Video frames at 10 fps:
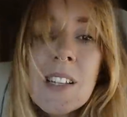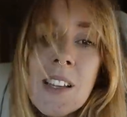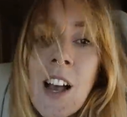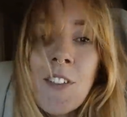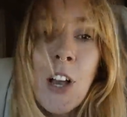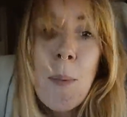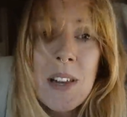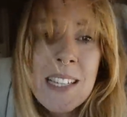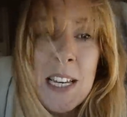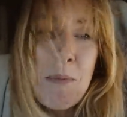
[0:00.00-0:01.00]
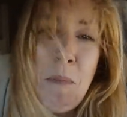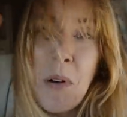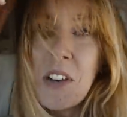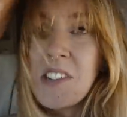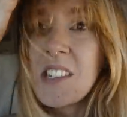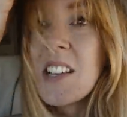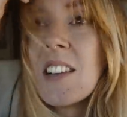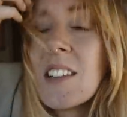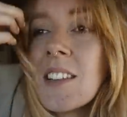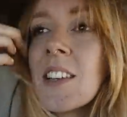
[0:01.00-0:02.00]
deserve a couple of cinnamon buns.
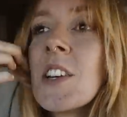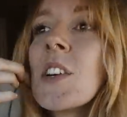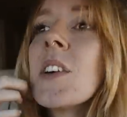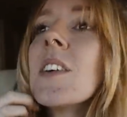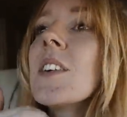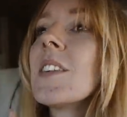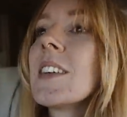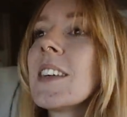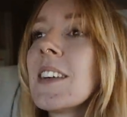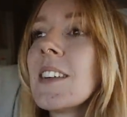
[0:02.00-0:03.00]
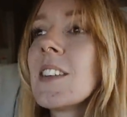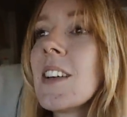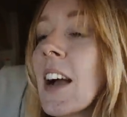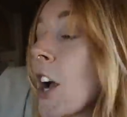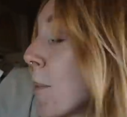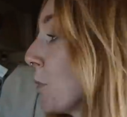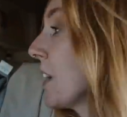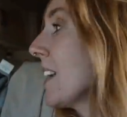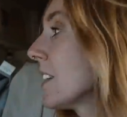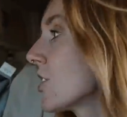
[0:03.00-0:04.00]
Each. A couple
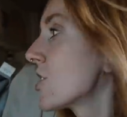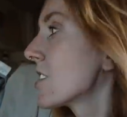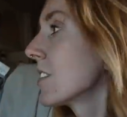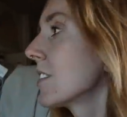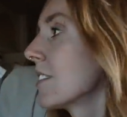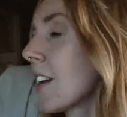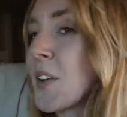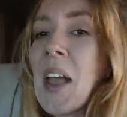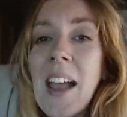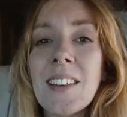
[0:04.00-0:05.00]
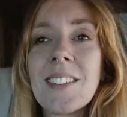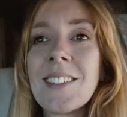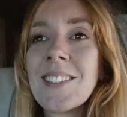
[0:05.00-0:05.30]
each. Okay.